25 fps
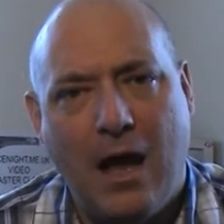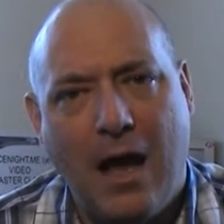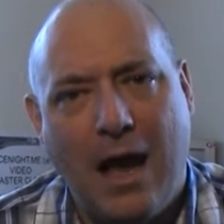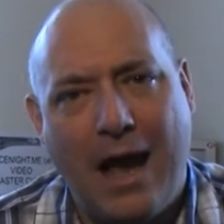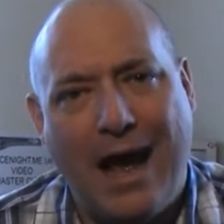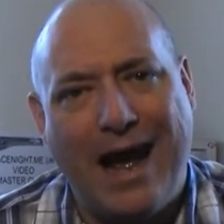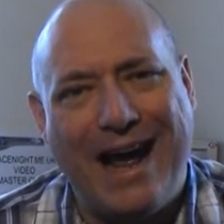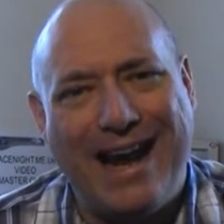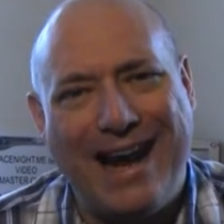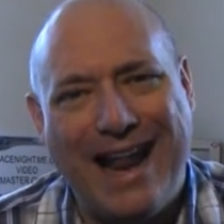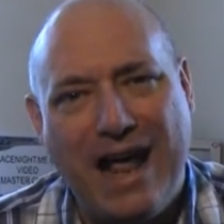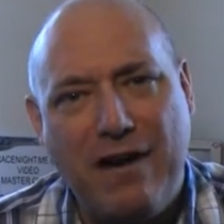
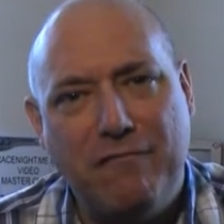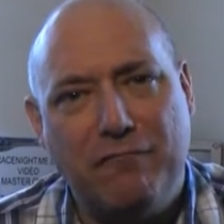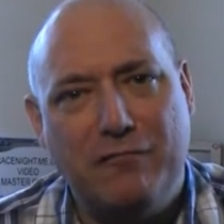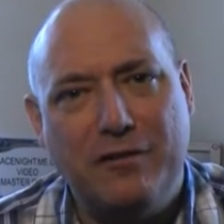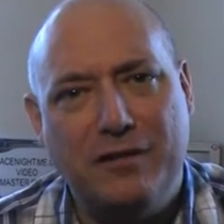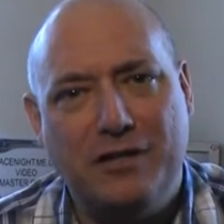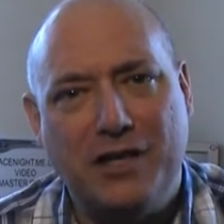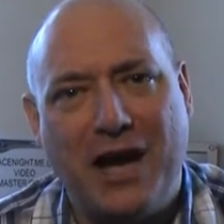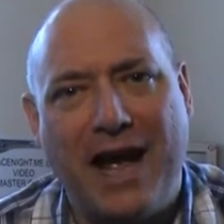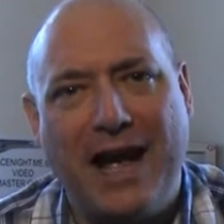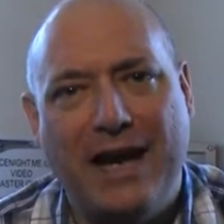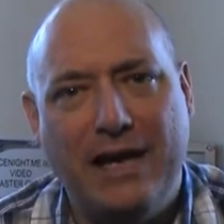An
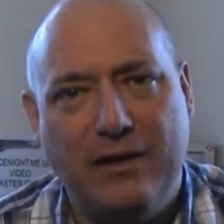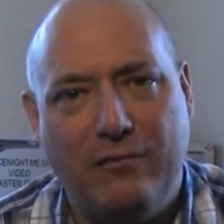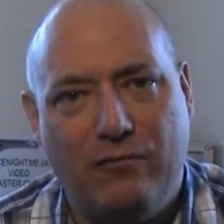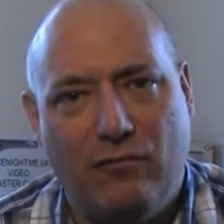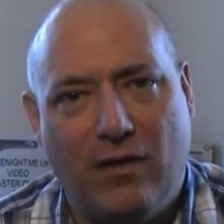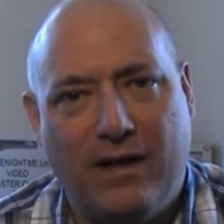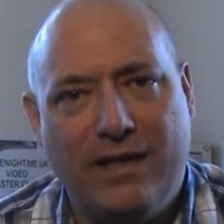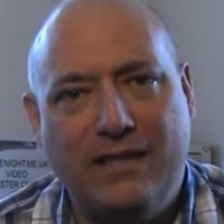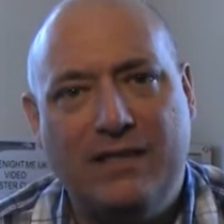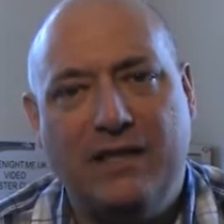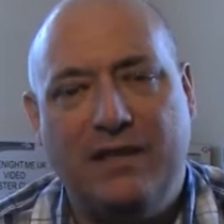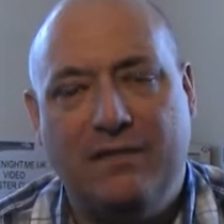average 8
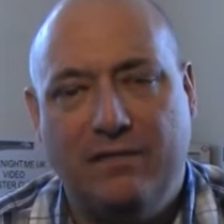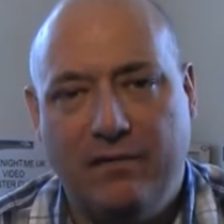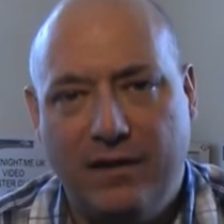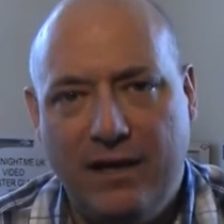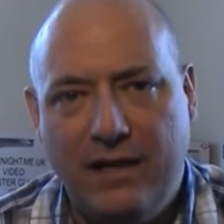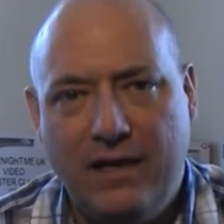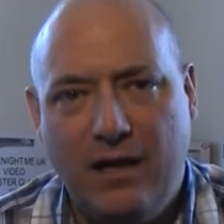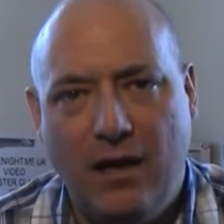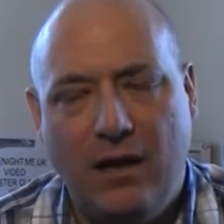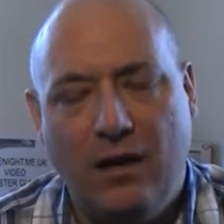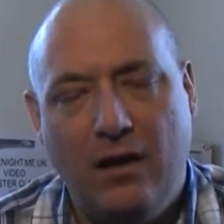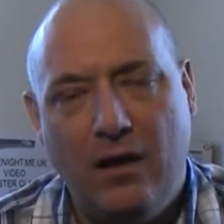race
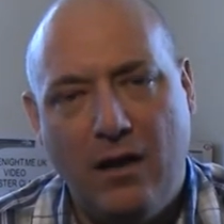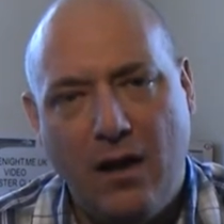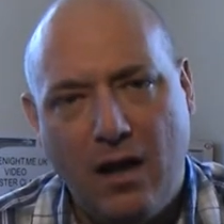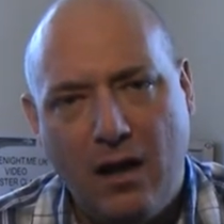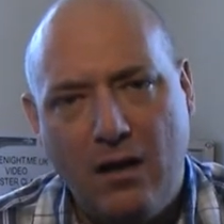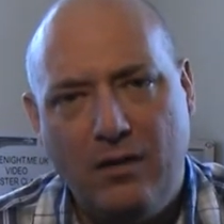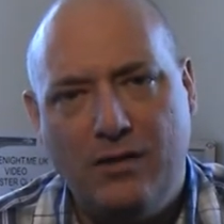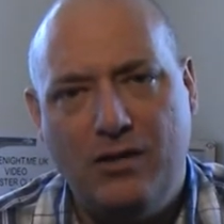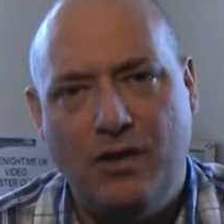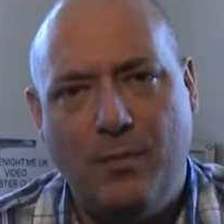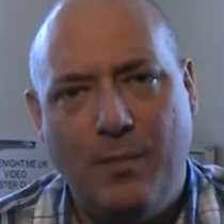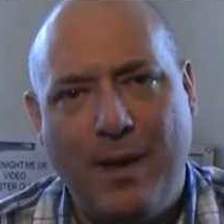event
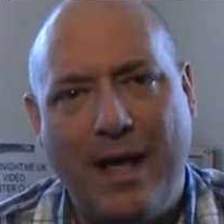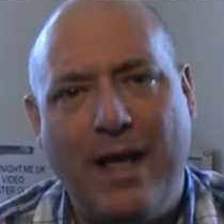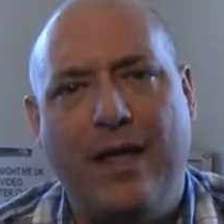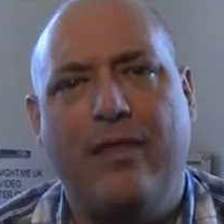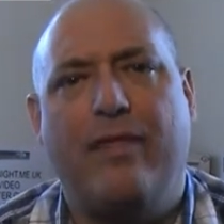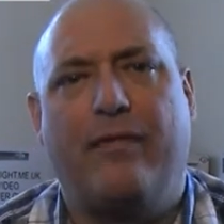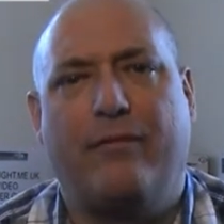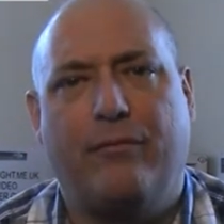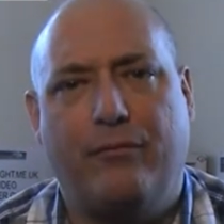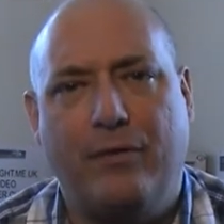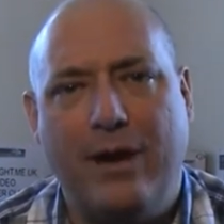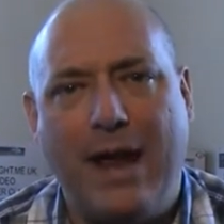lasts about
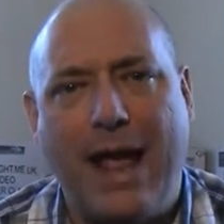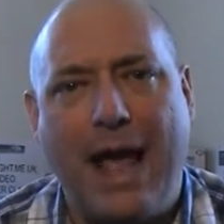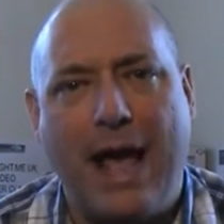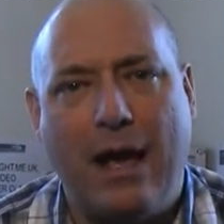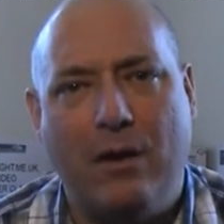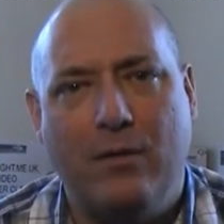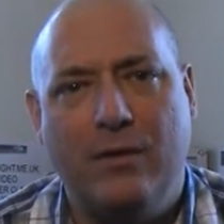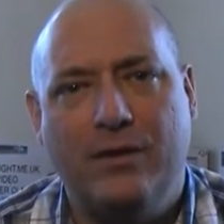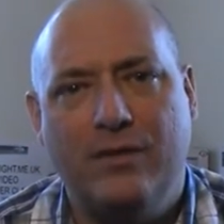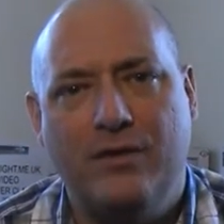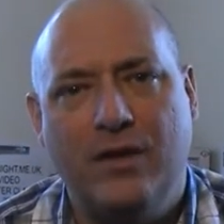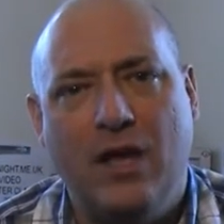3
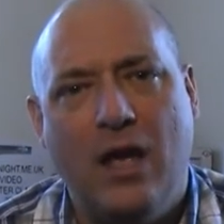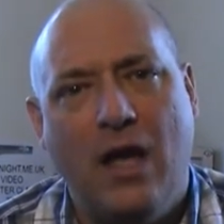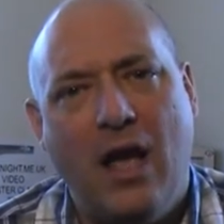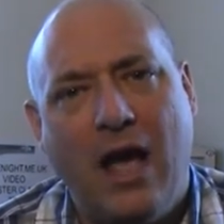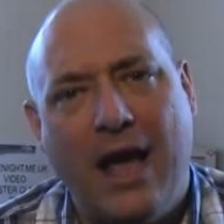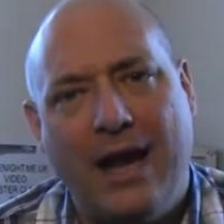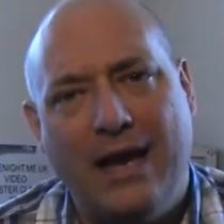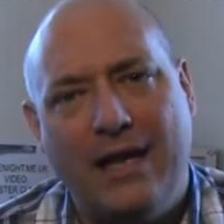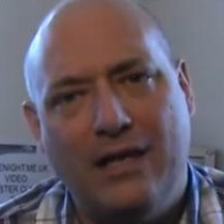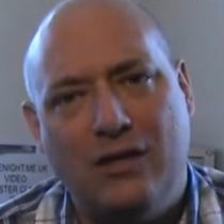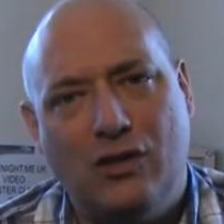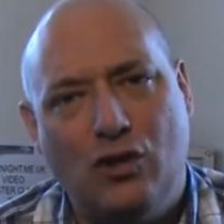hours
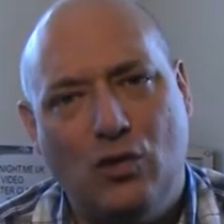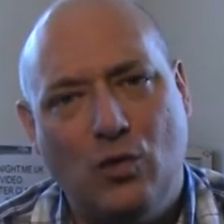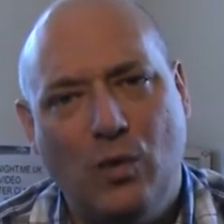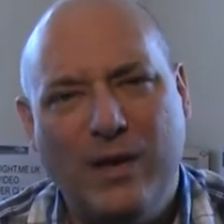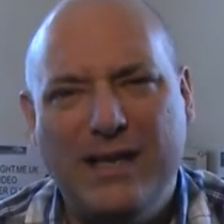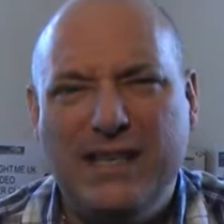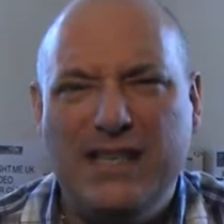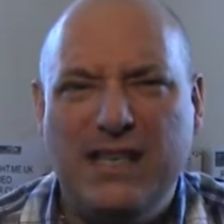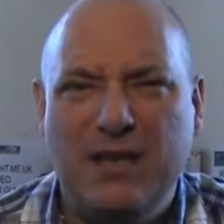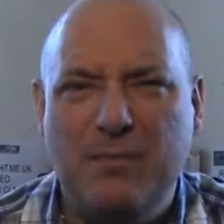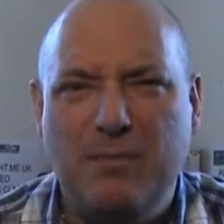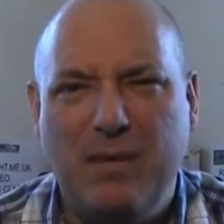and it's
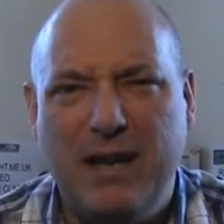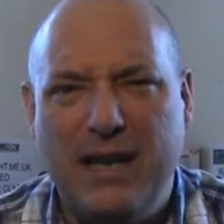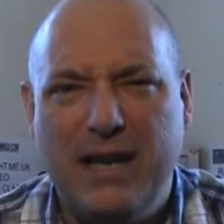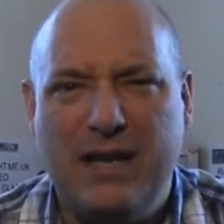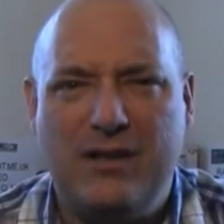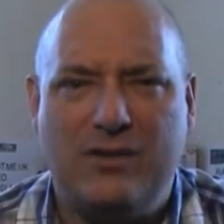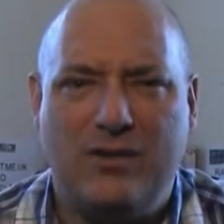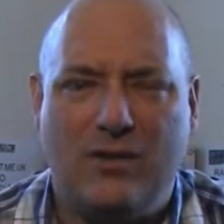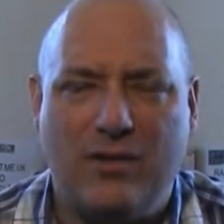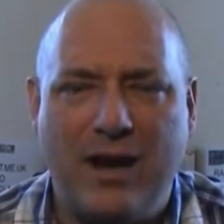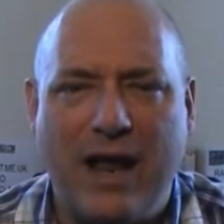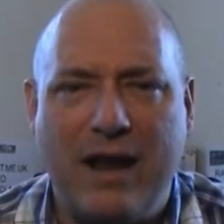20
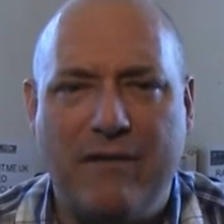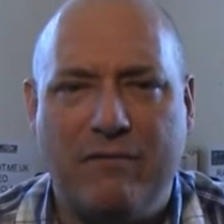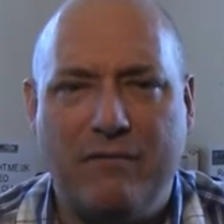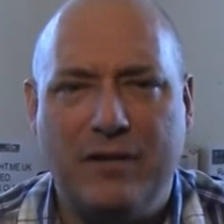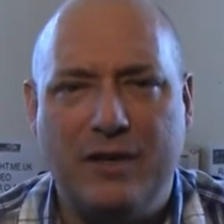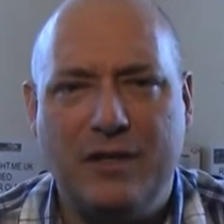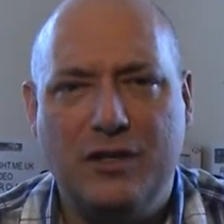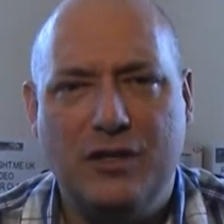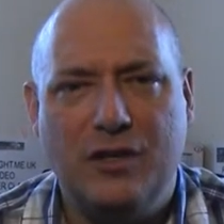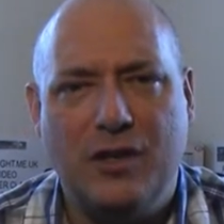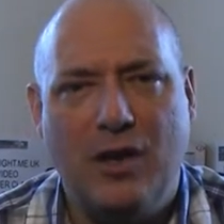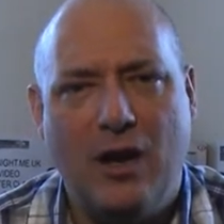minutes on
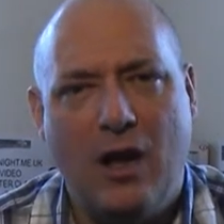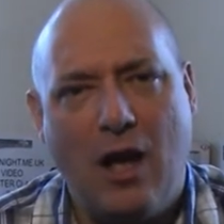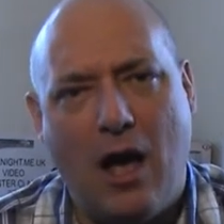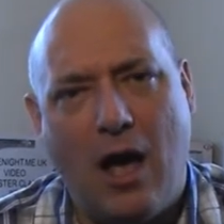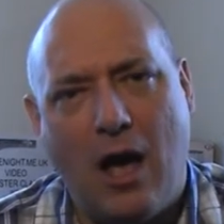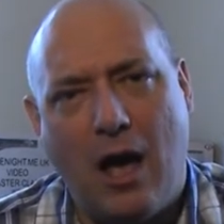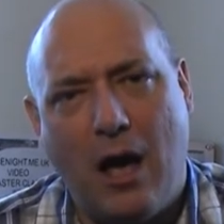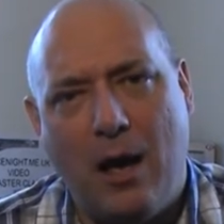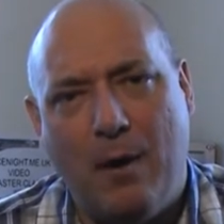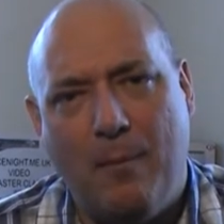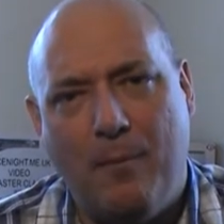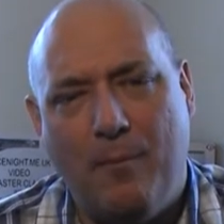average
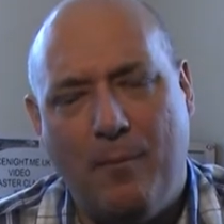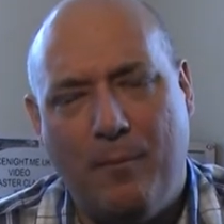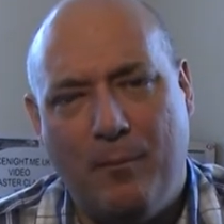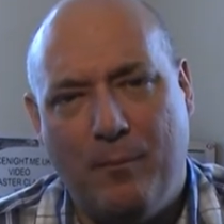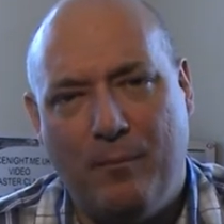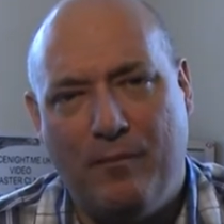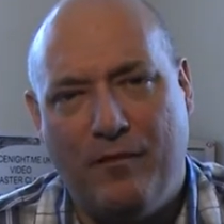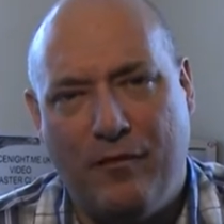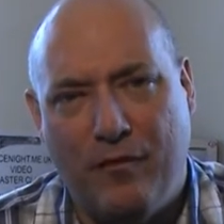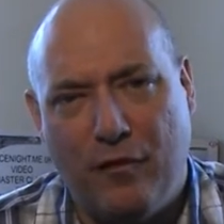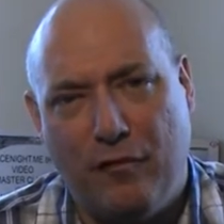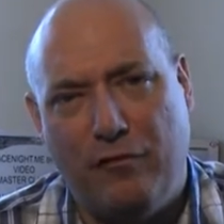
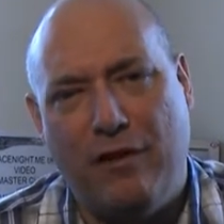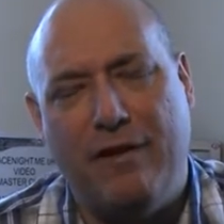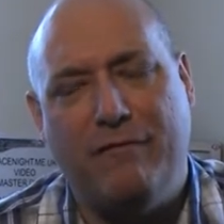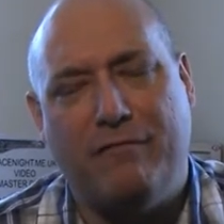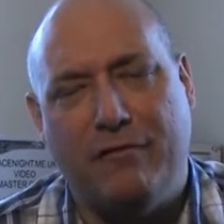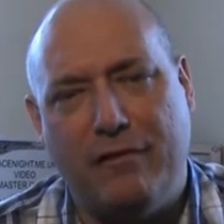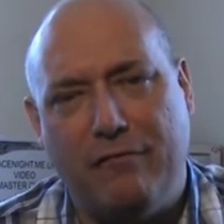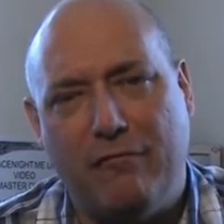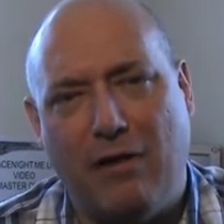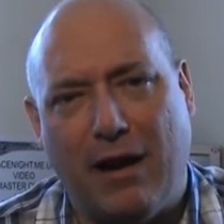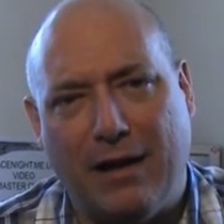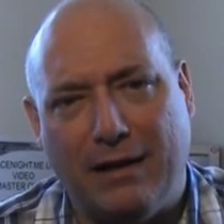for
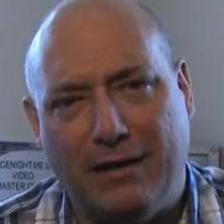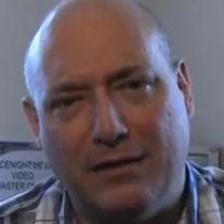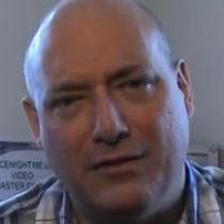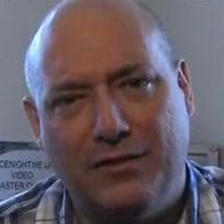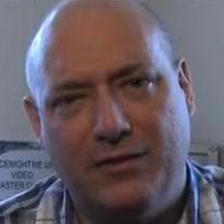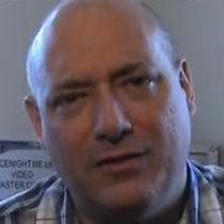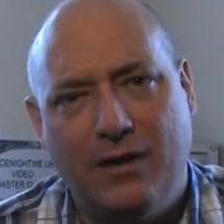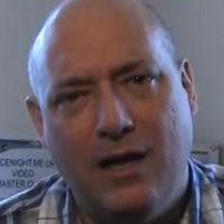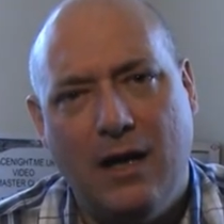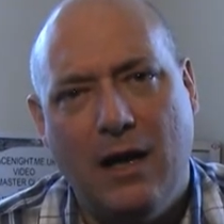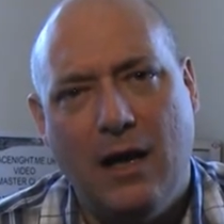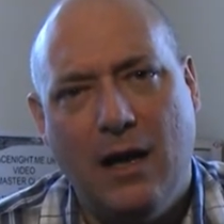every
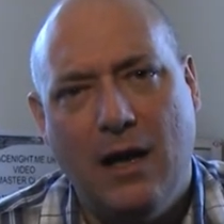race.